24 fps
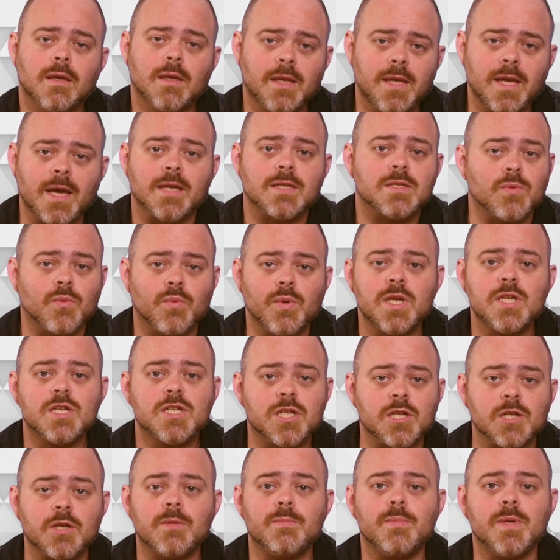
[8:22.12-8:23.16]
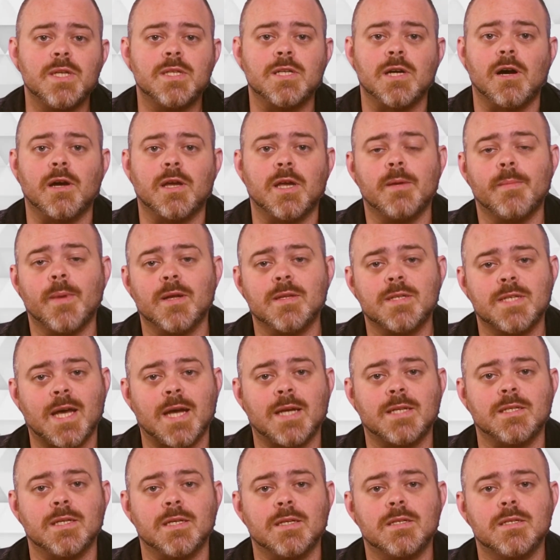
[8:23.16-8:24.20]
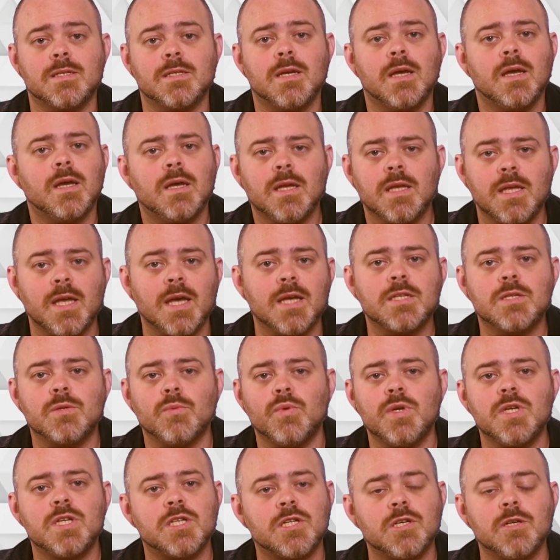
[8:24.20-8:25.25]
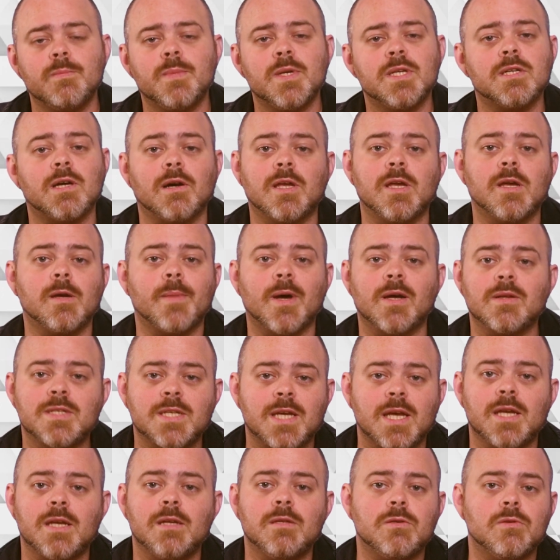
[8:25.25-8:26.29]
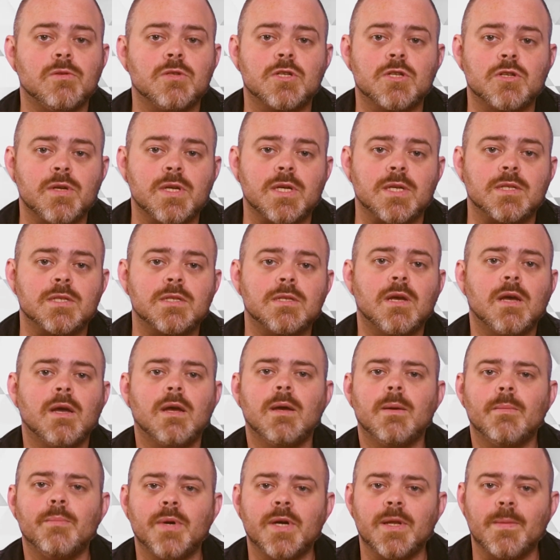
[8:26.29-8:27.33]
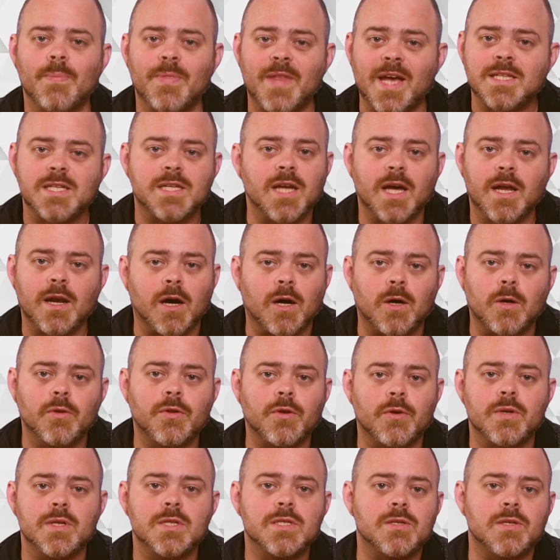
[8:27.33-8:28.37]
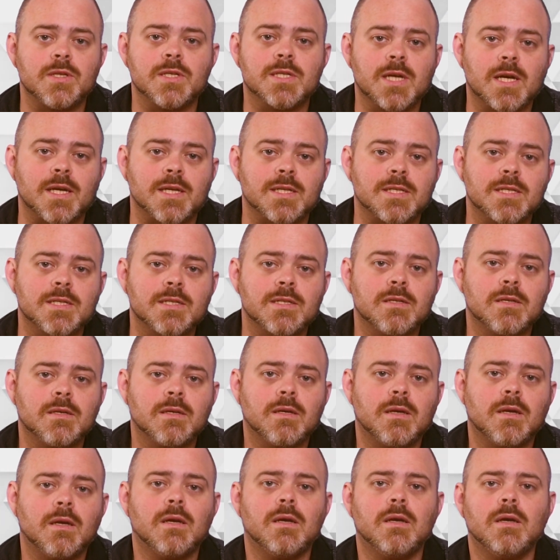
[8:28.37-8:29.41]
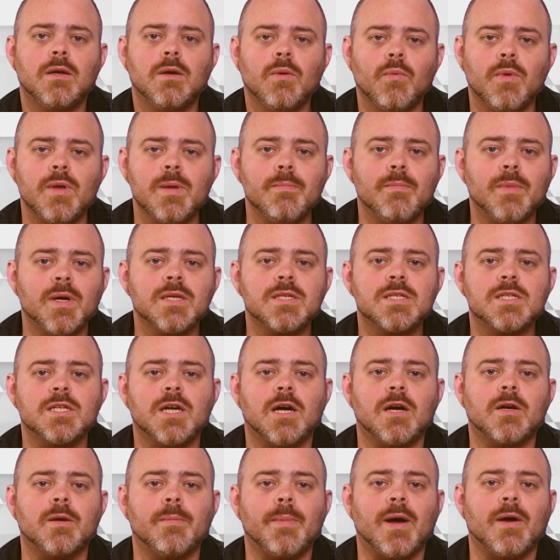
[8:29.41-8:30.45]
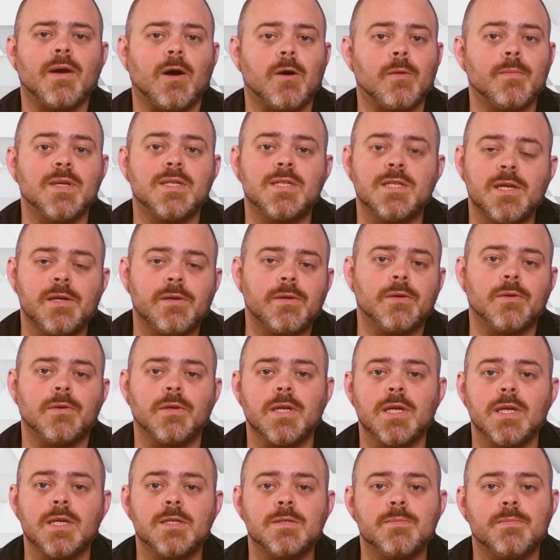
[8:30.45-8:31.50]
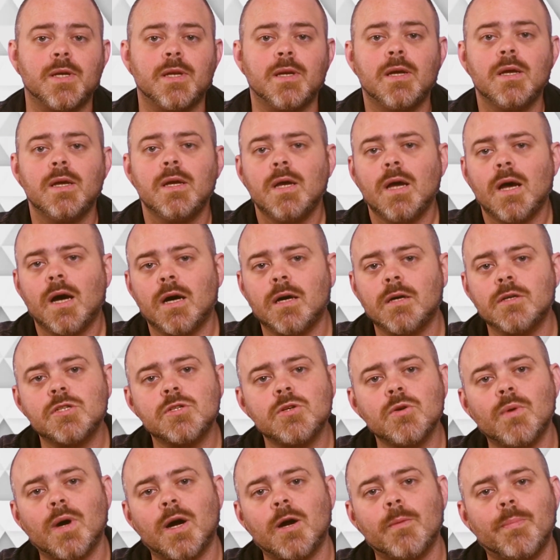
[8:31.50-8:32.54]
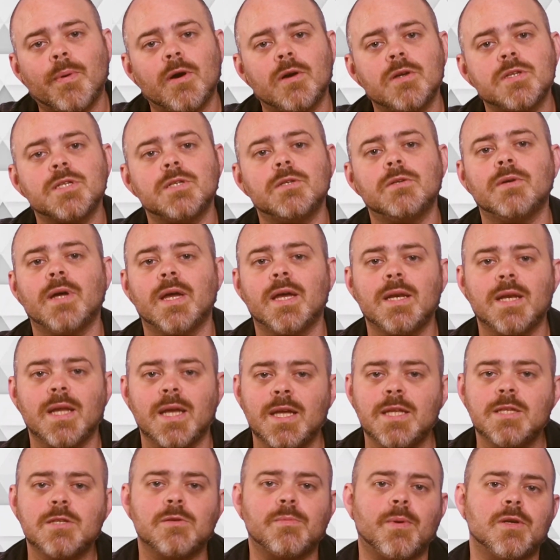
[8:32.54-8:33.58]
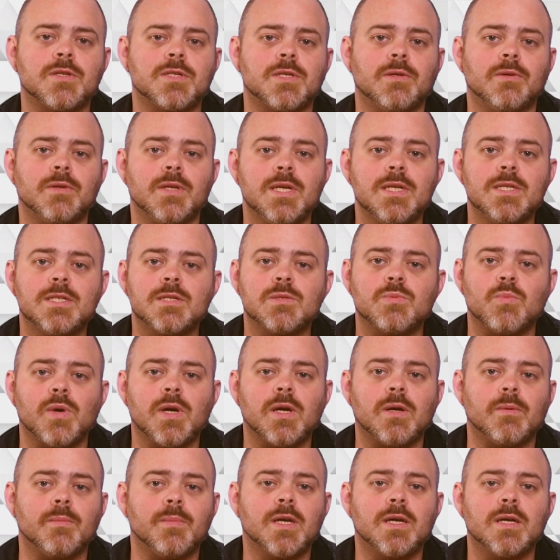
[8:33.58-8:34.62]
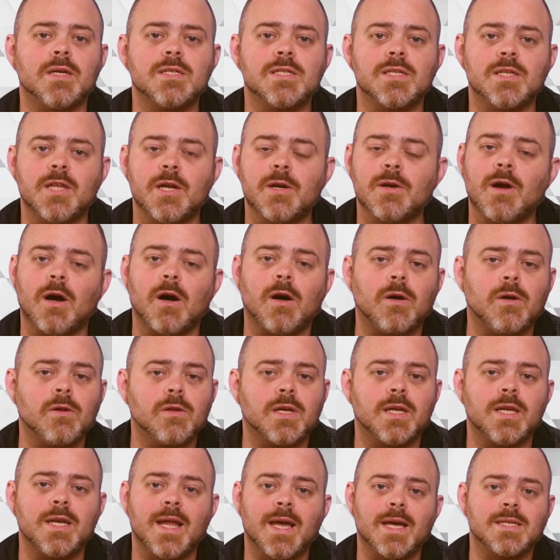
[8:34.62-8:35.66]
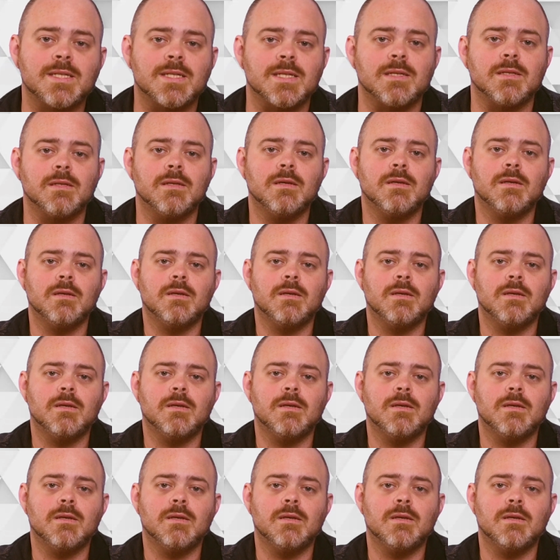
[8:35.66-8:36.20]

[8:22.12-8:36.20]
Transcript: Yes, we should be talking about tactics. Yes, we should be talking about taking to the streets, but that's not all there is to discuss. We must talk about our material needs, but also our personal and interpersonal needs as well, because they're all connected.